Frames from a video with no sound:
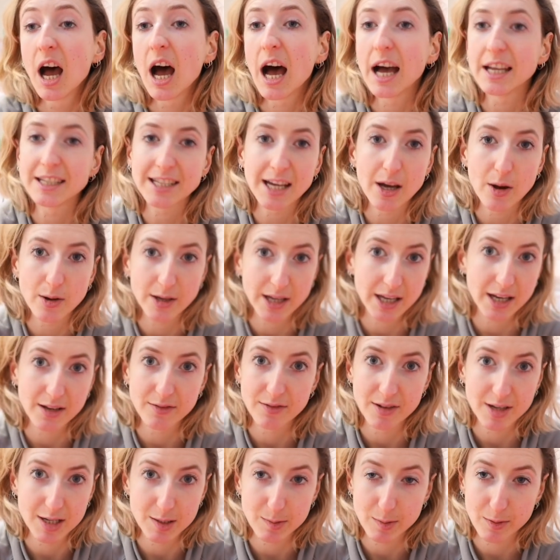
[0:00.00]
I doubt I'll get it
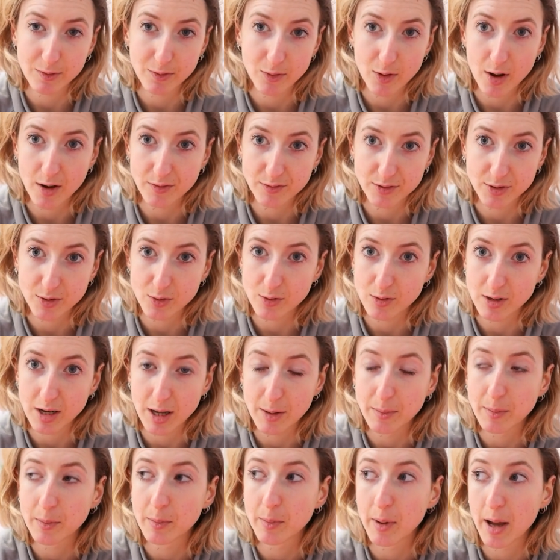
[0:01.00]
finished before after school
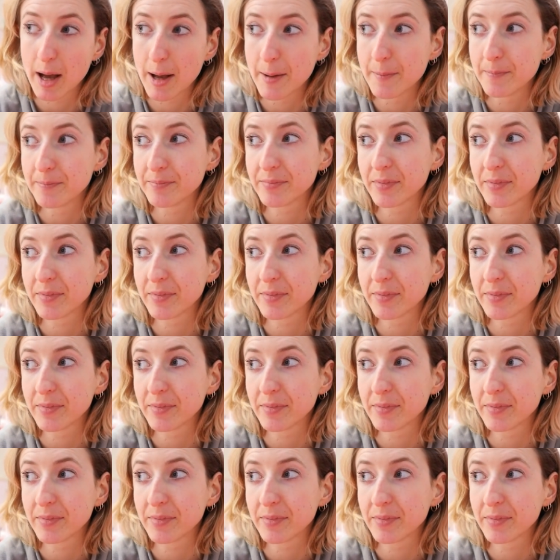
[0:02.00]
club, but